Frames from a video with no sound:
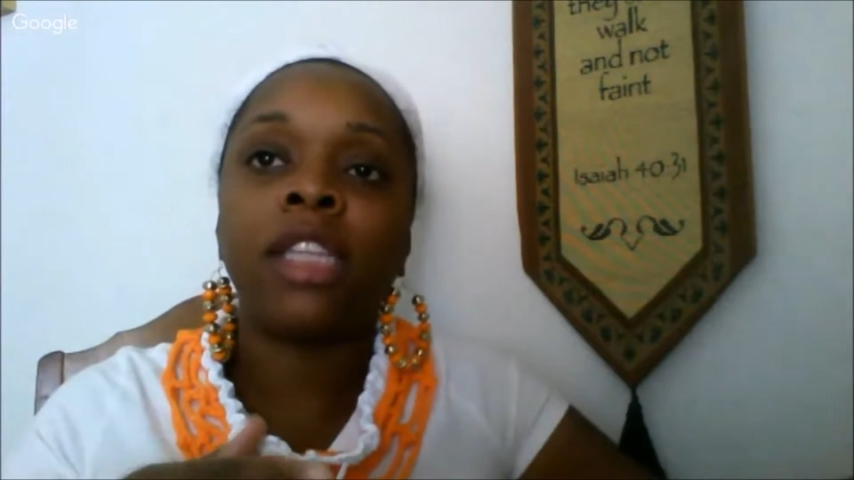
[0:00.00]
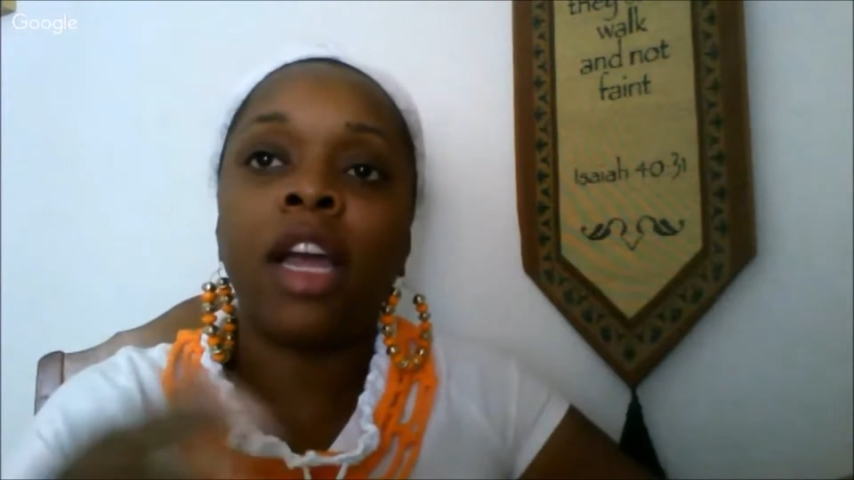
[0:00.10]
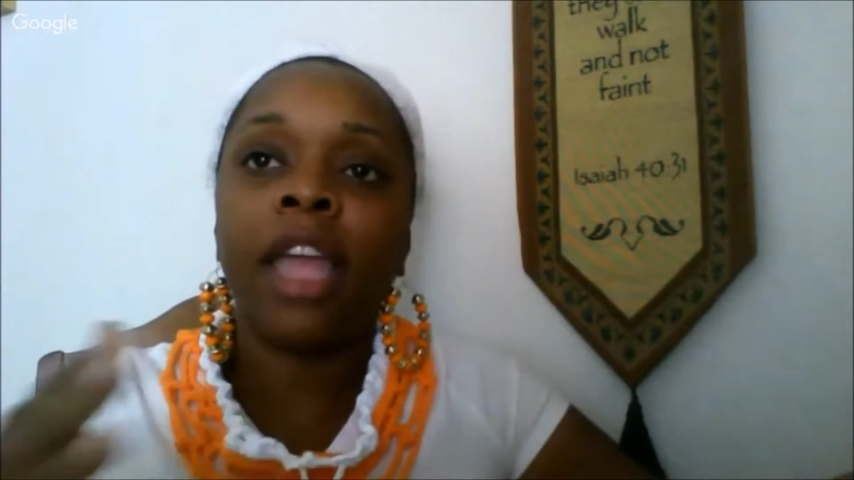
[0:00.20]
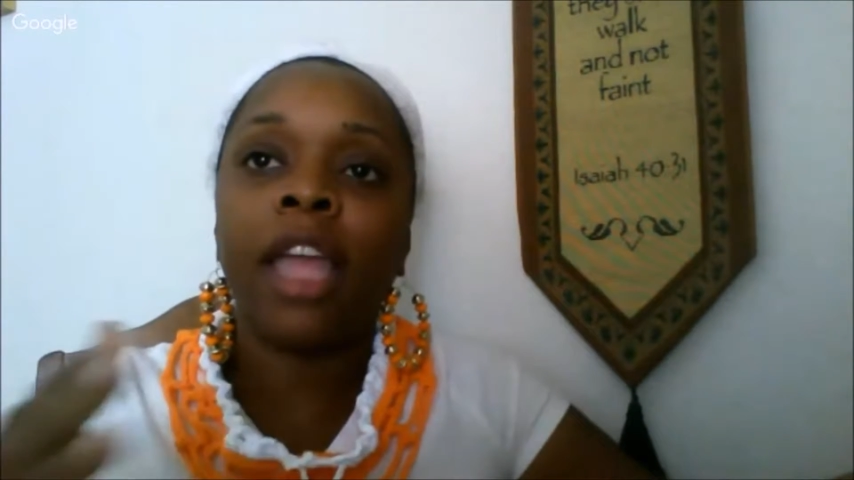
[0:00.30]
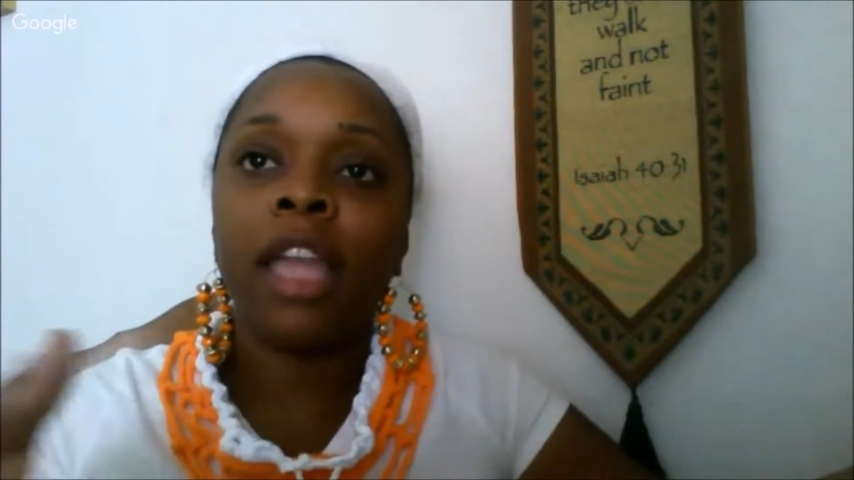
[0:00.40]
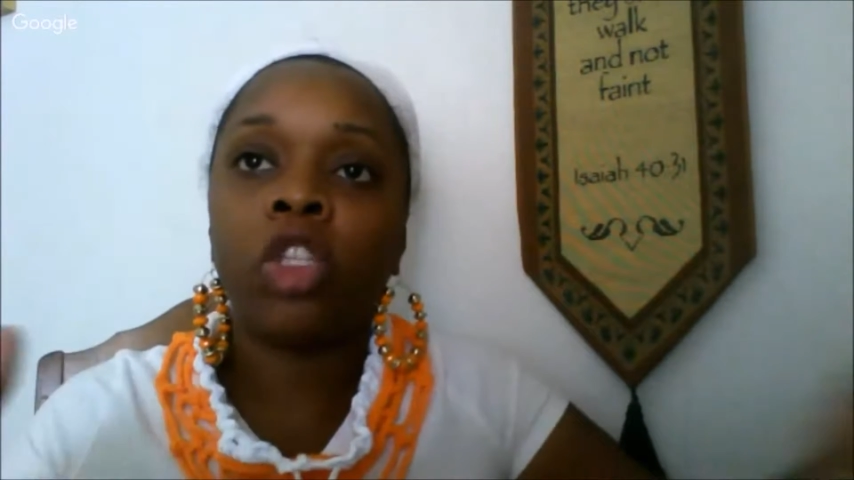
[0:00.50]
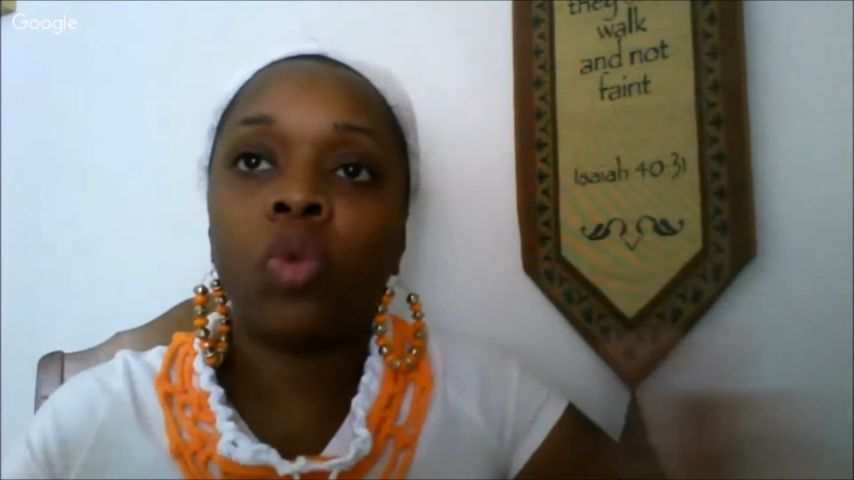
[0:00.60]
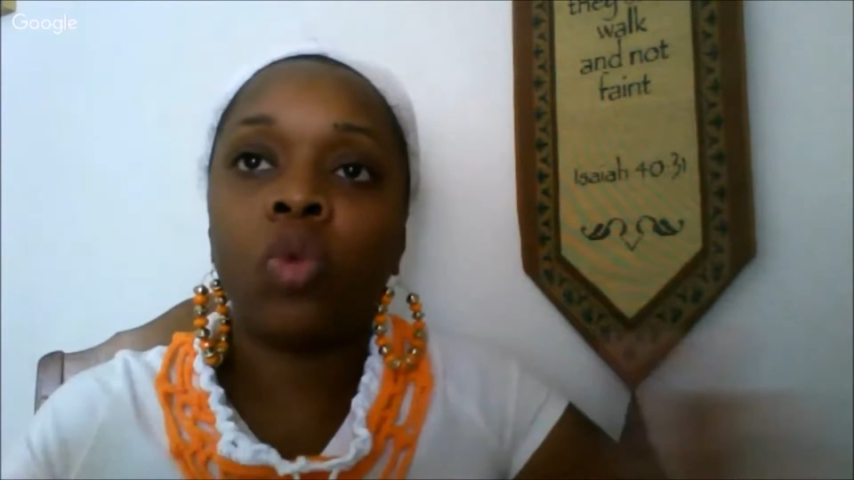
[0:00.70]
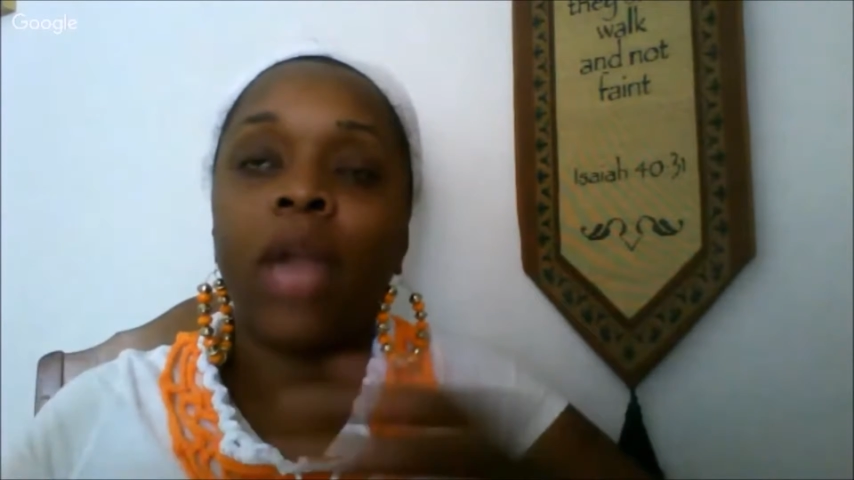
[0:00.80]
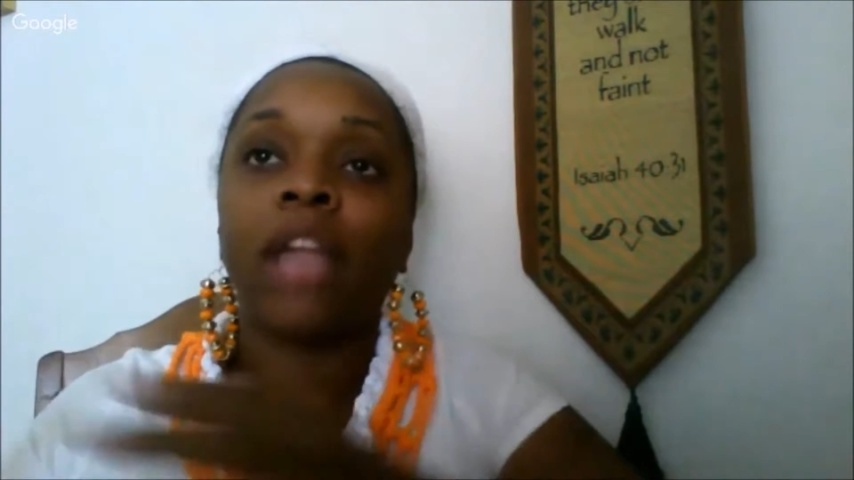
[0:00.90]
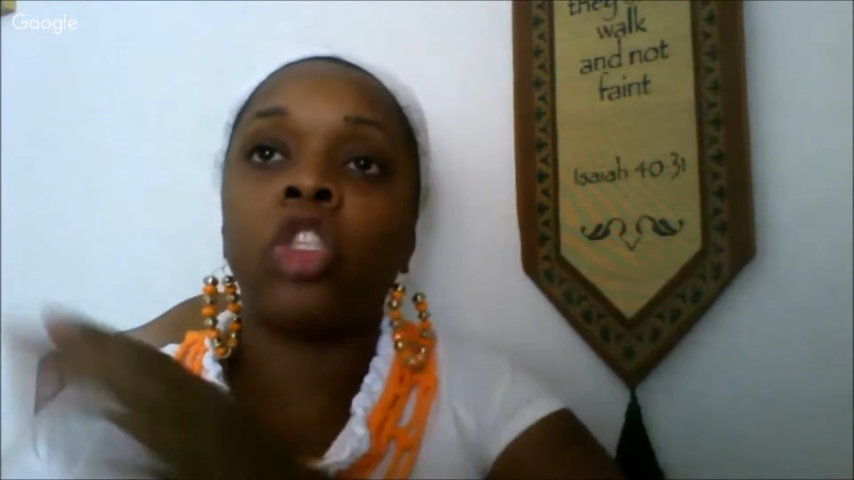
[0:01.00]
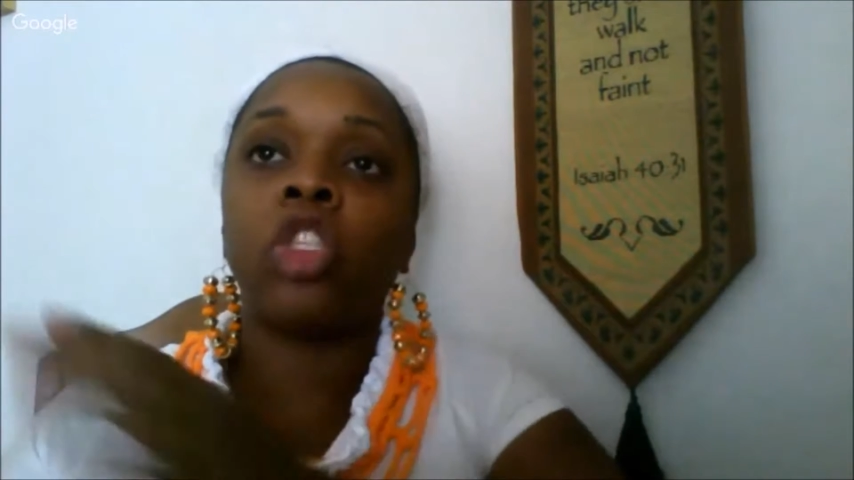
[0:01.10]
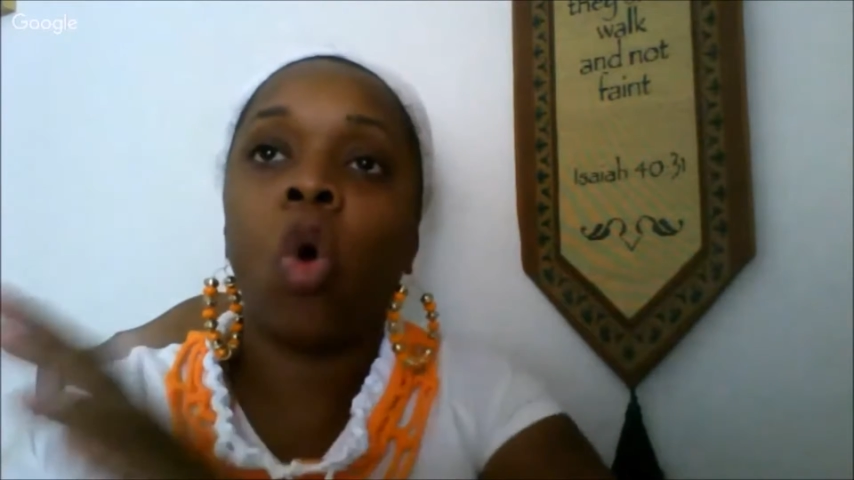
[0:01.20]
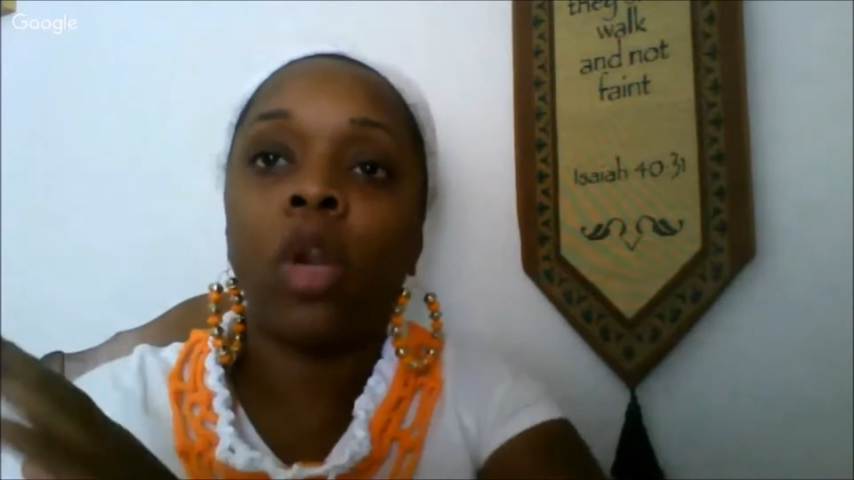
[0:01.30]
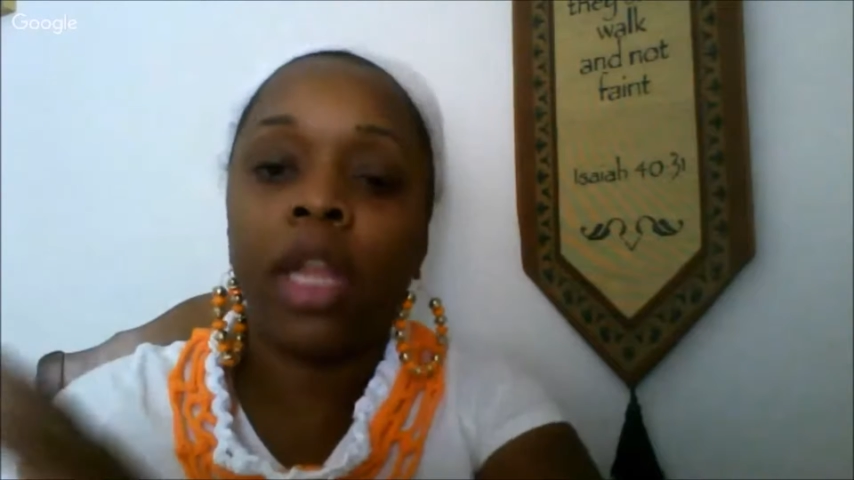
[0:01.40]
akin to not
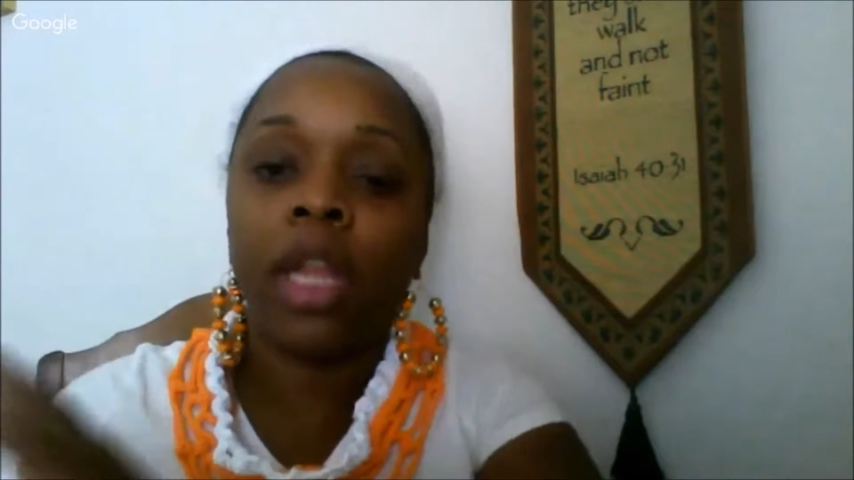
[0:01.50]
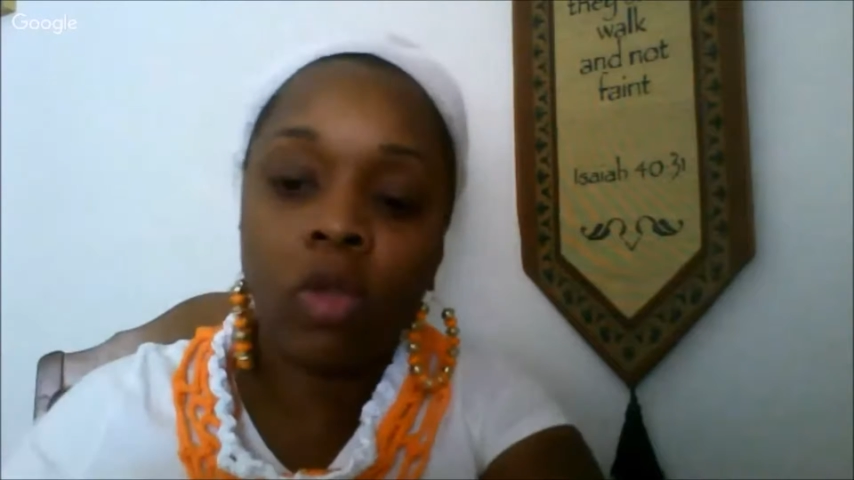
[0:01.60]
totally